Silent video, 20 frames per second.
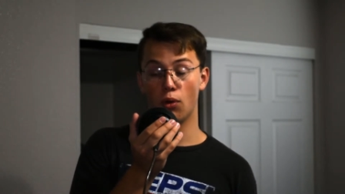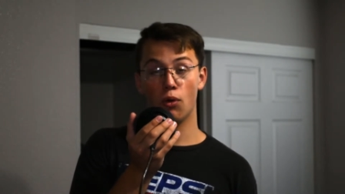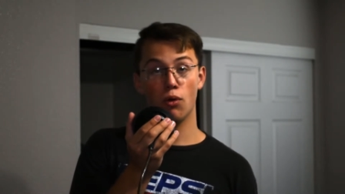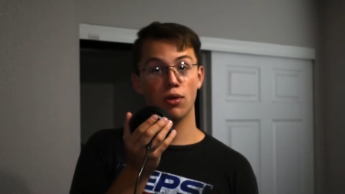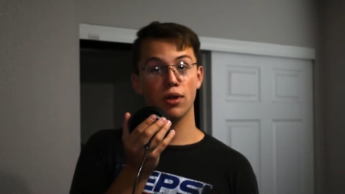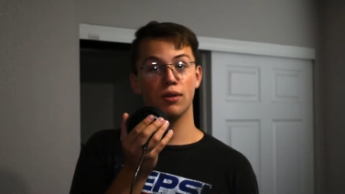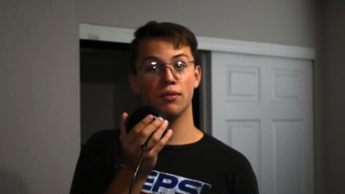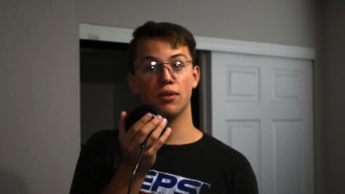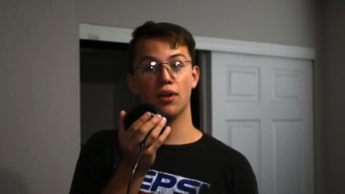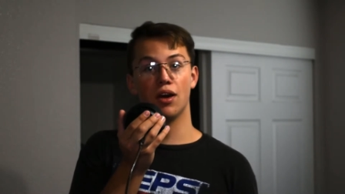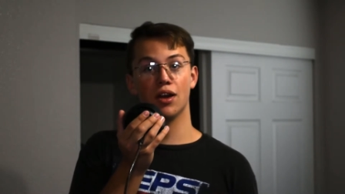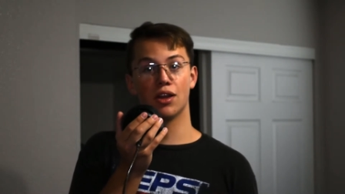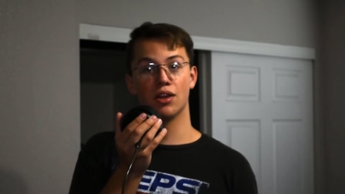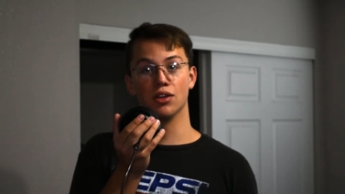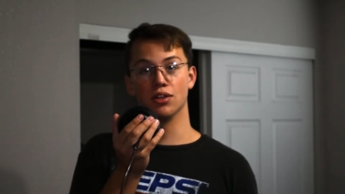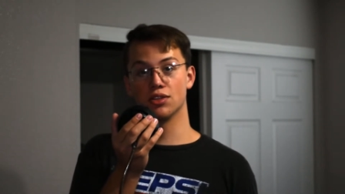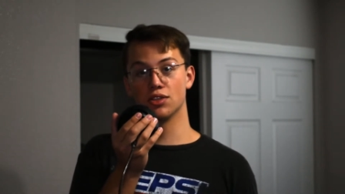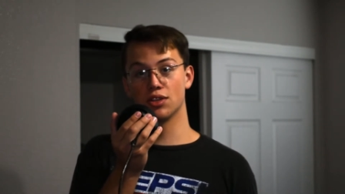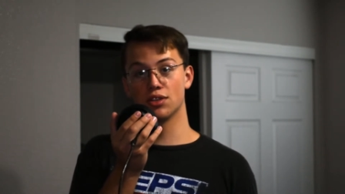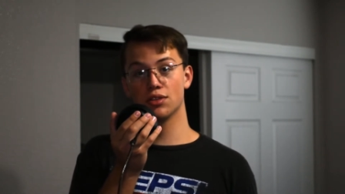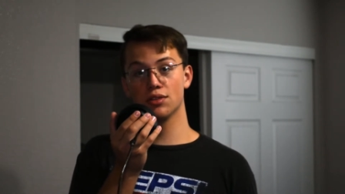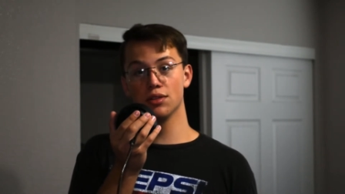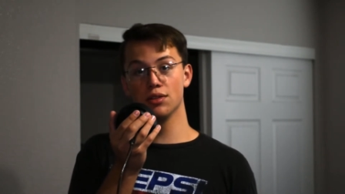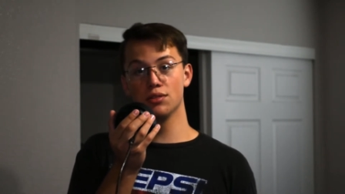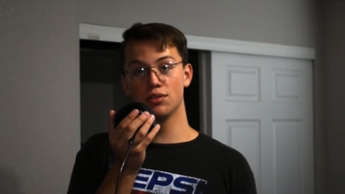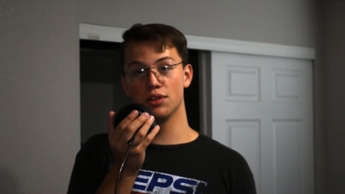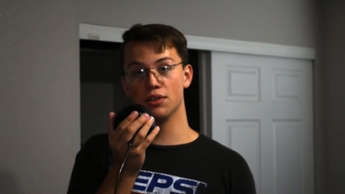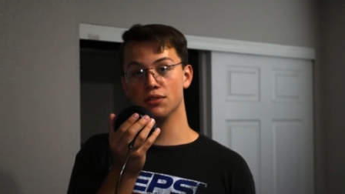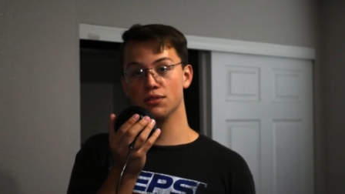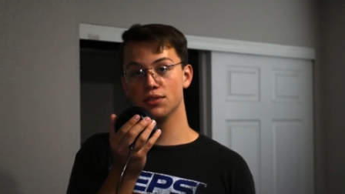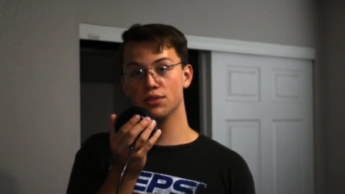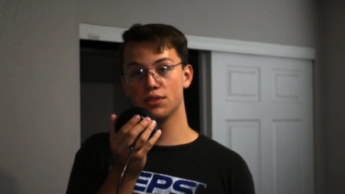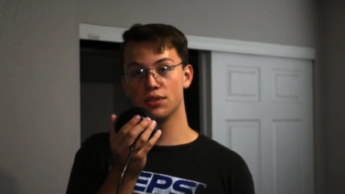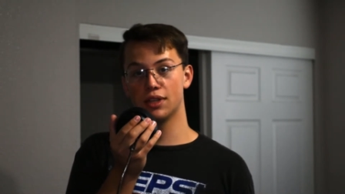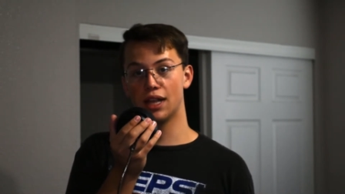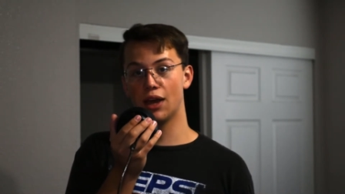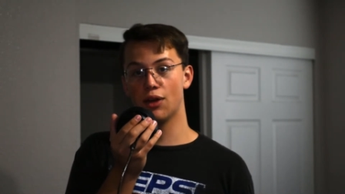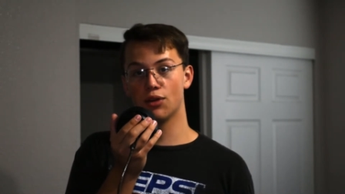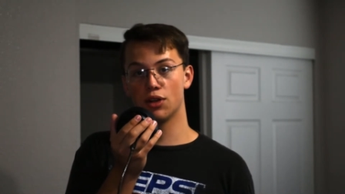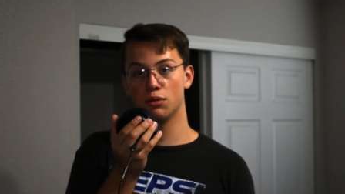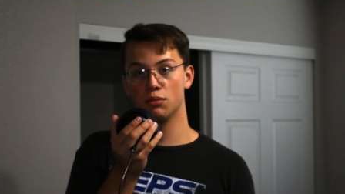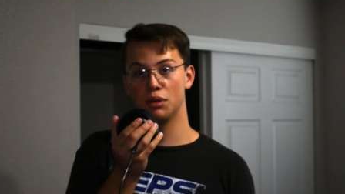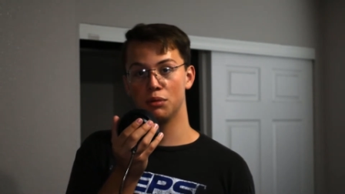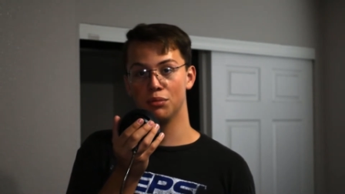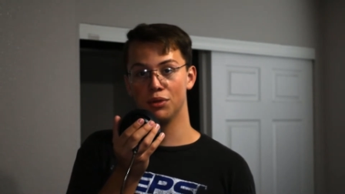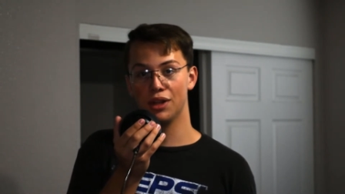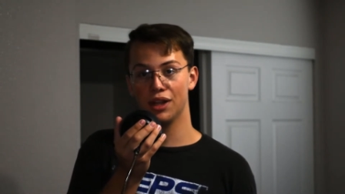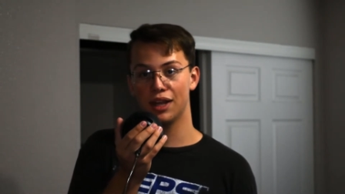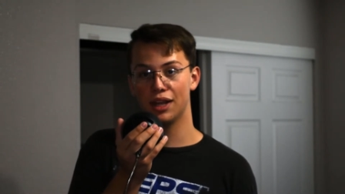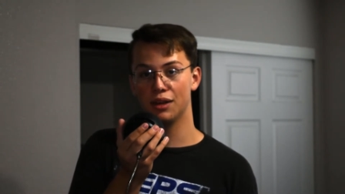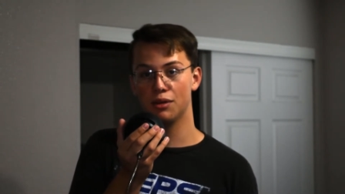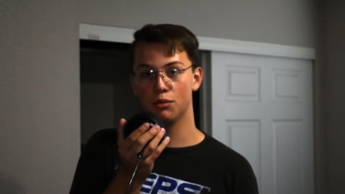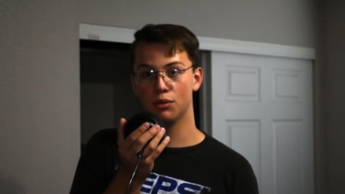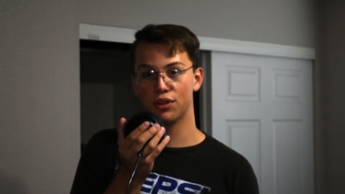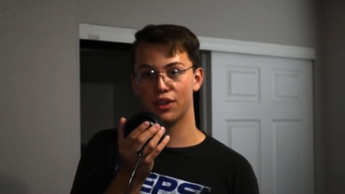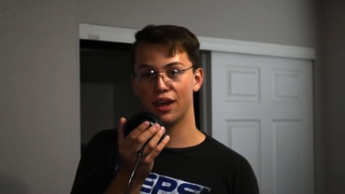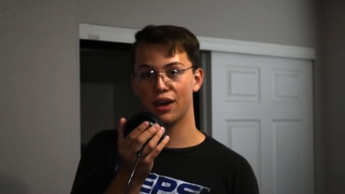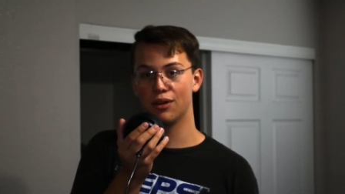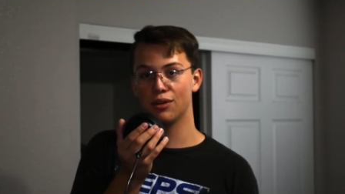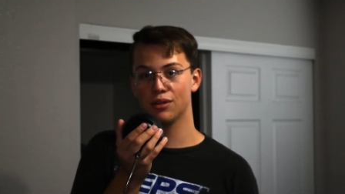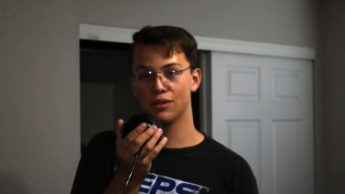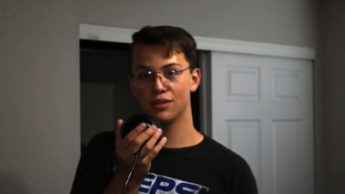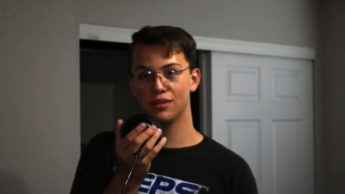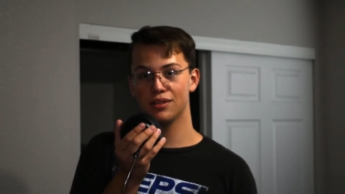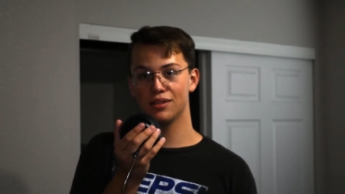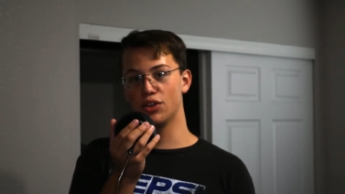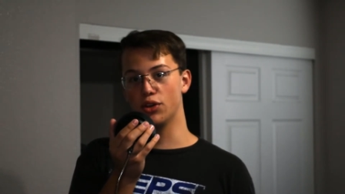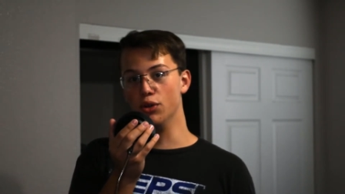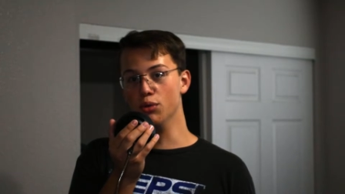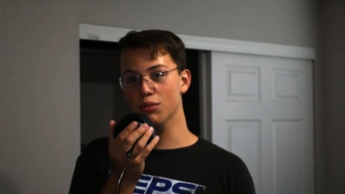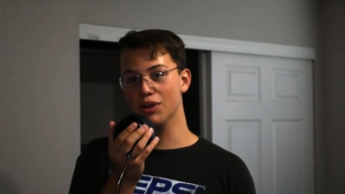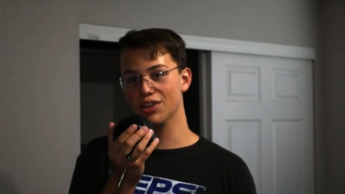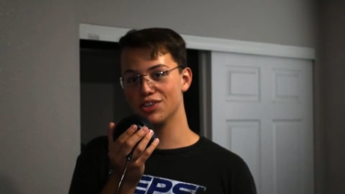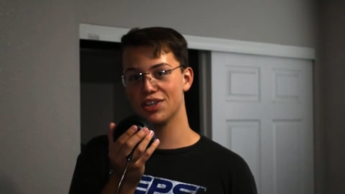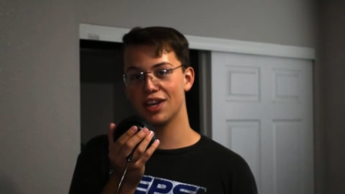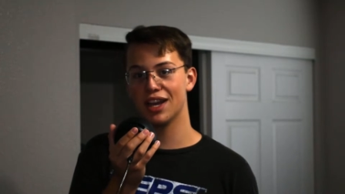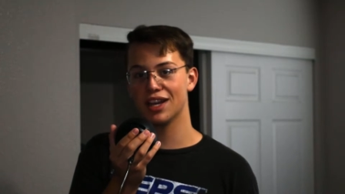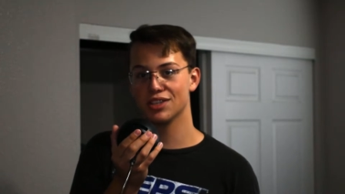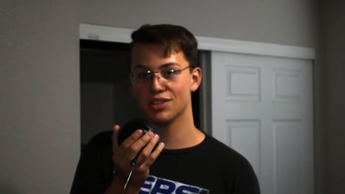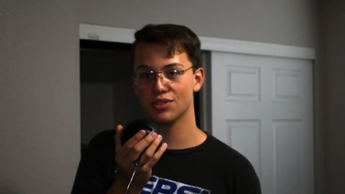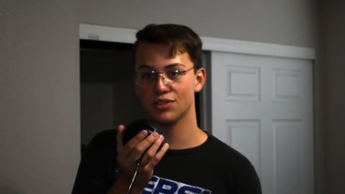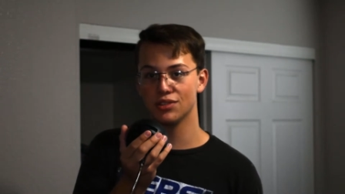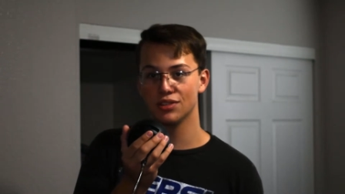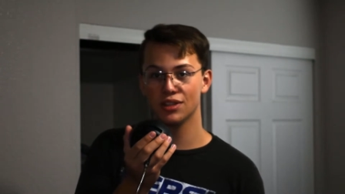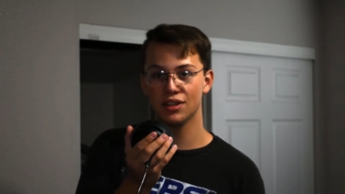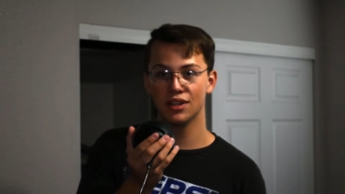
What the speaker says: or even Oculus exclusives now can be played without too much hassle.